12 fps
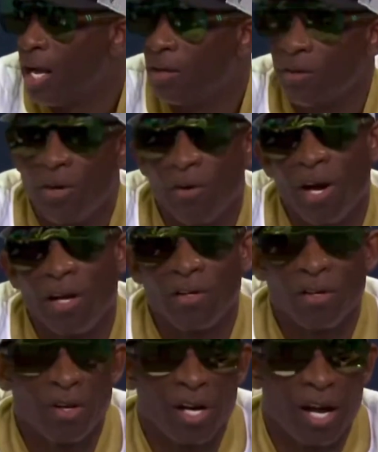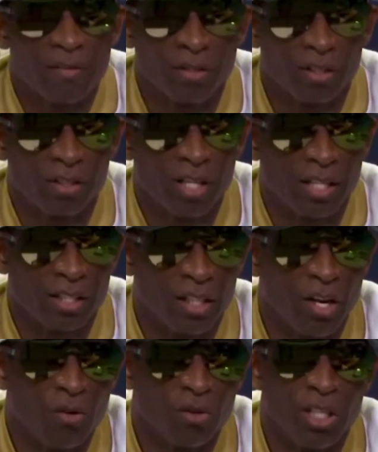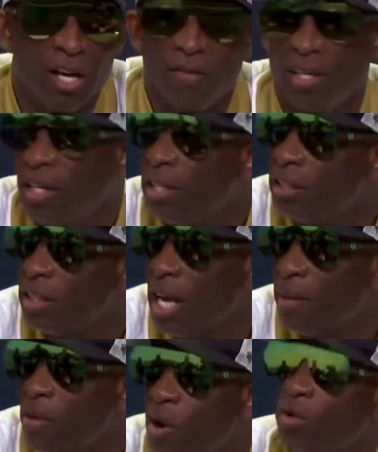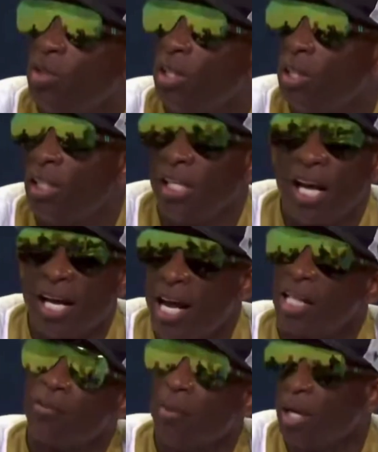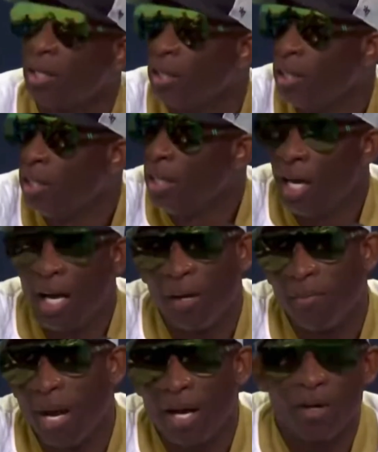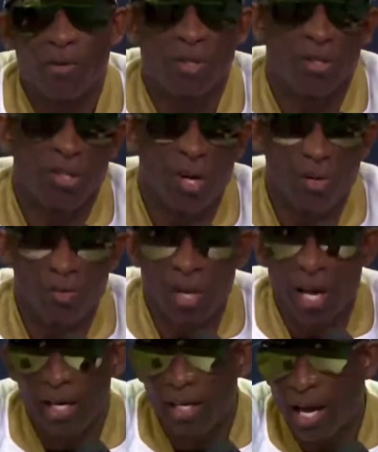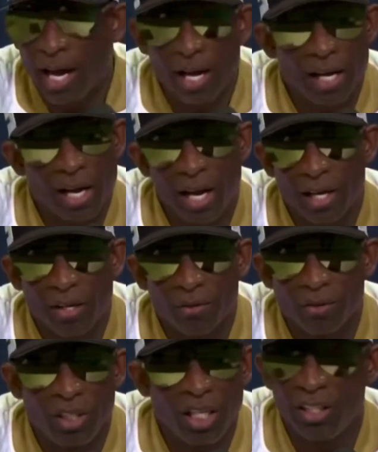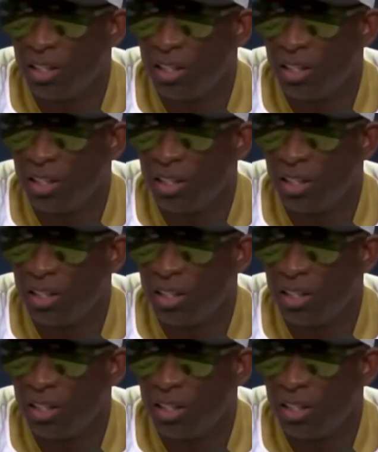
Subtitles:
I don't know how you're going to have success and longevity in this game, coaching in that aspect. I don't condone that. I don't